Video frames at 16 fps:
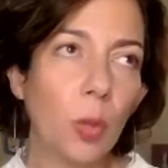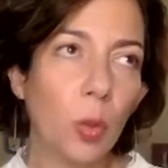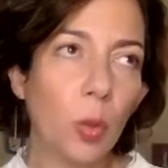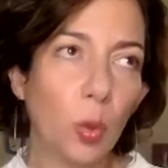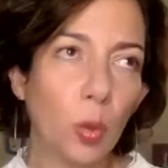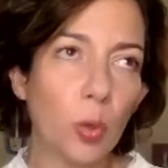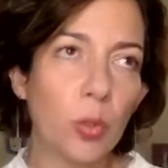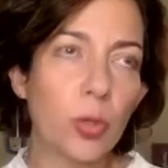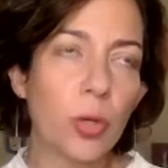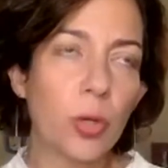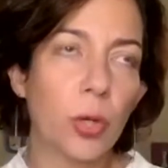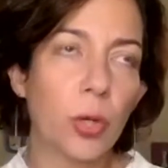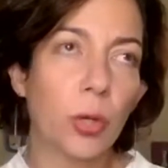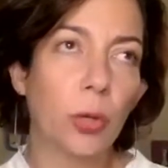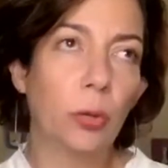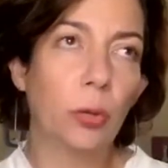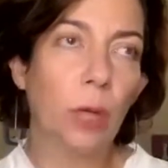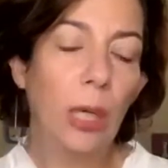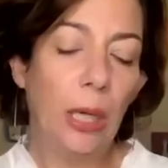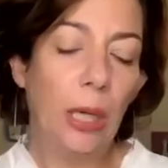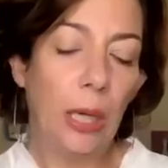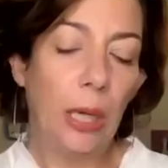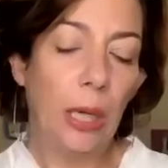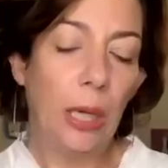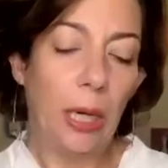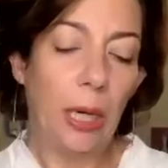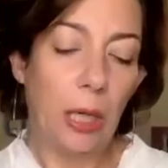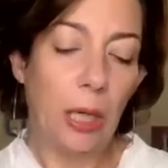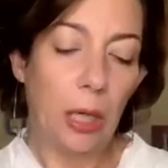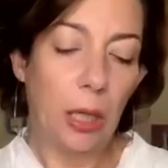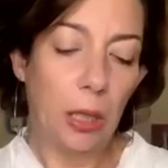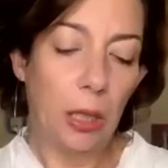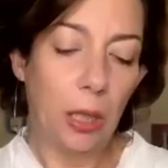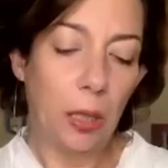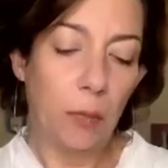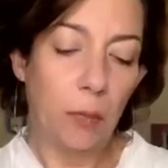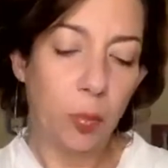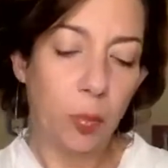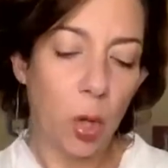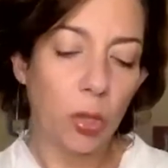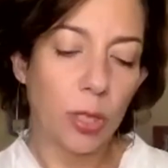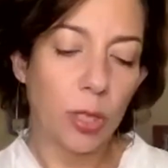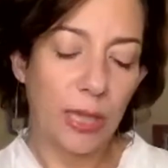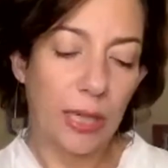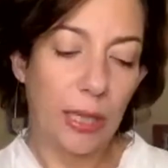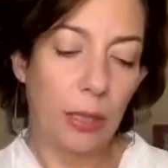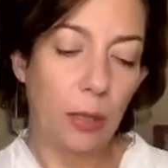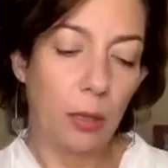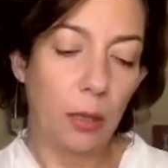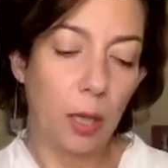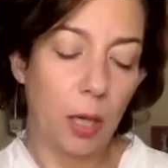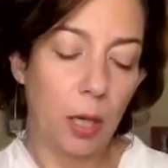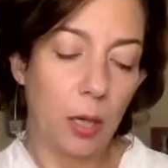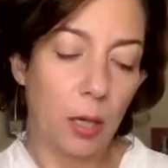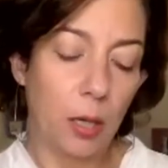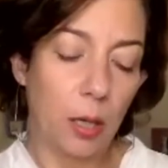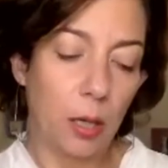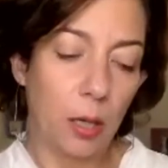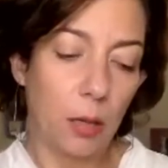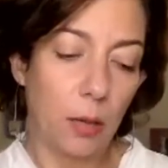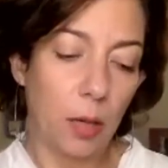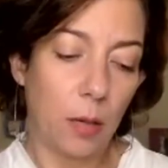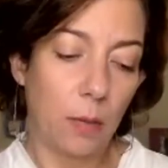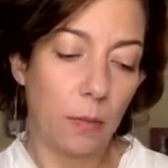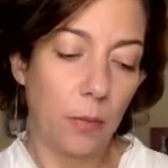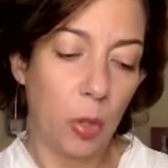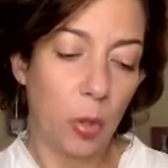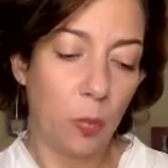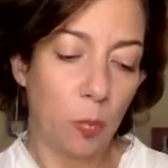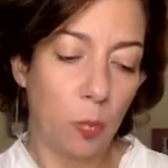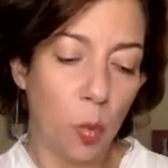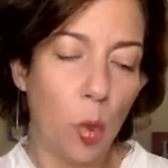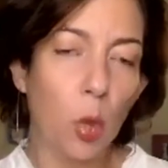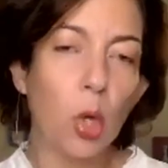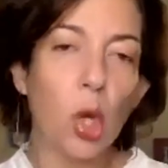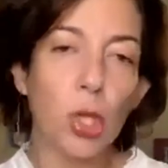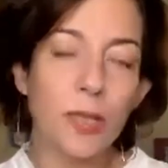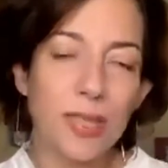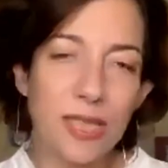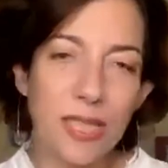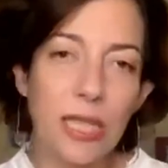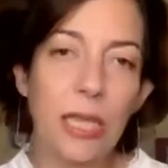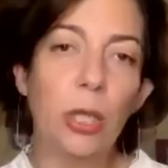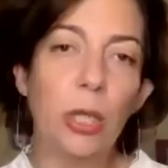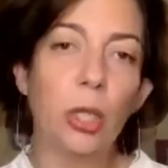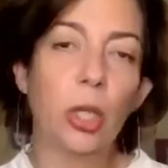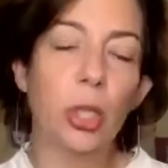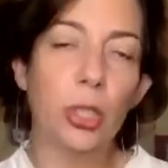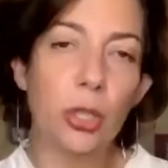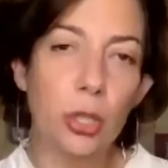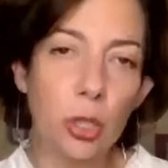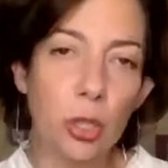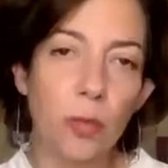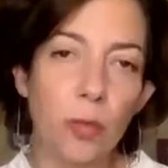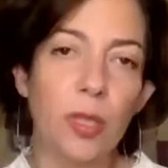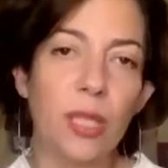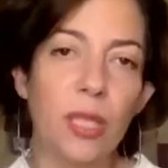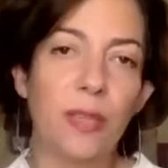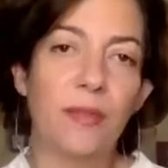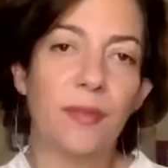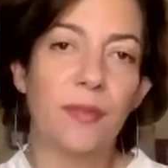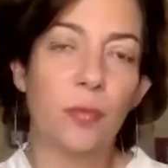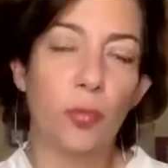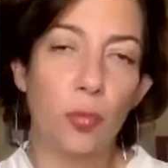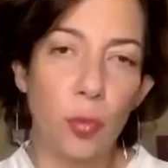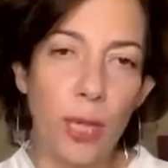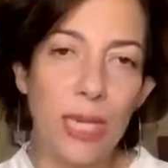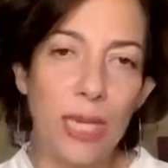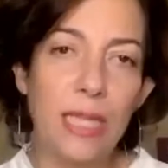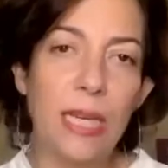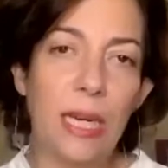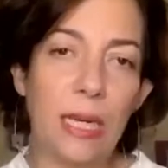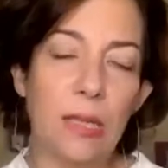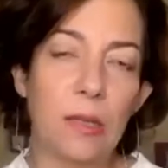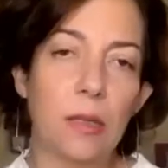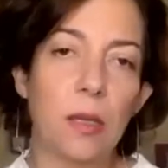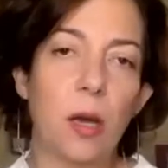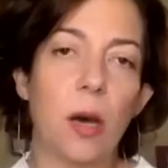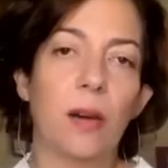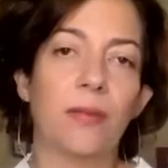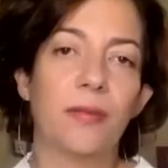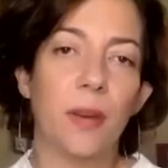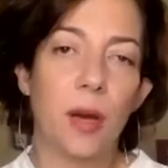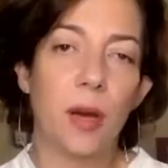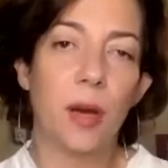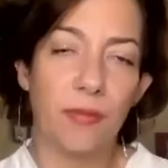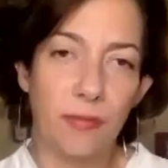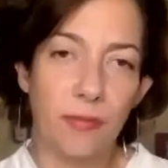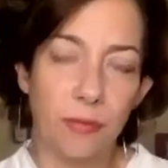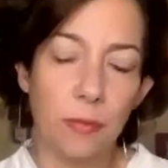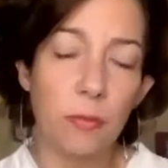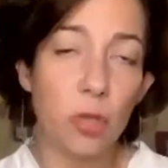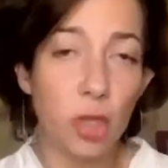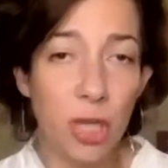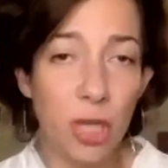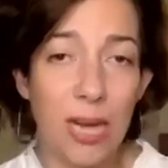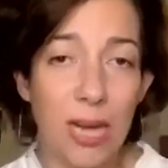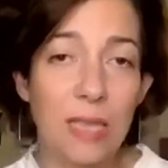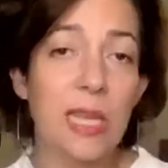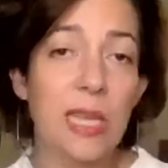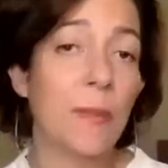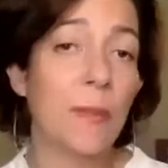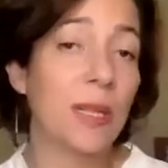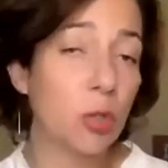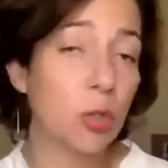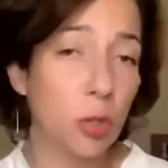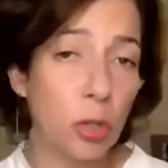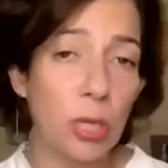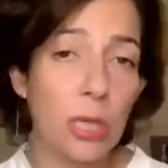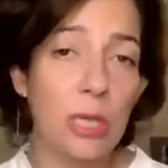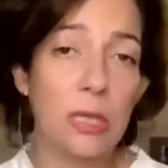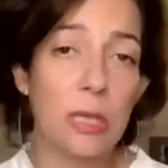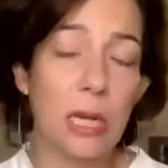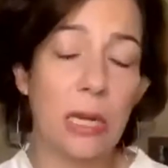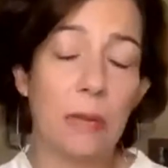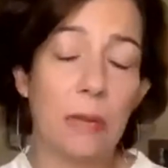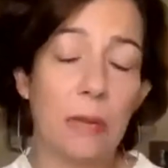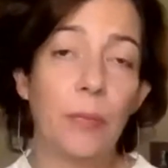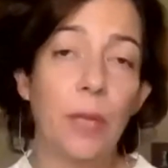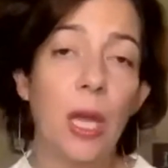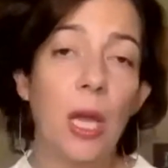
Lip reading: also brought in more austere conservative readings of Shia Islam and Sunni Islam,